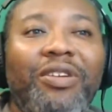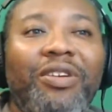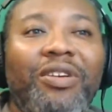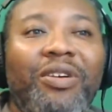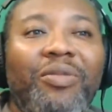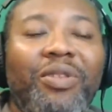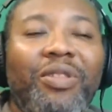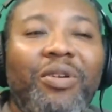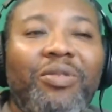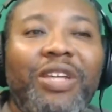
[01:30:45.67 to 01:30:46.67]
with those
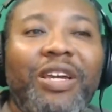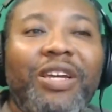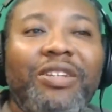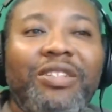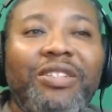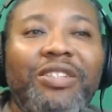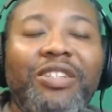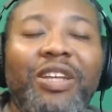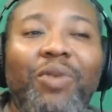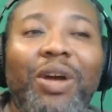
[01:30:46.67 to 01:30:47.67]
things? Just like
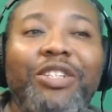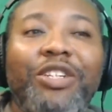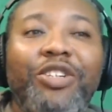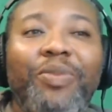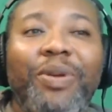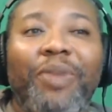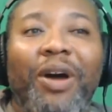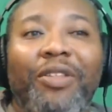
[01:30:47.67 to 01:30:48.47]
why should you be bothered?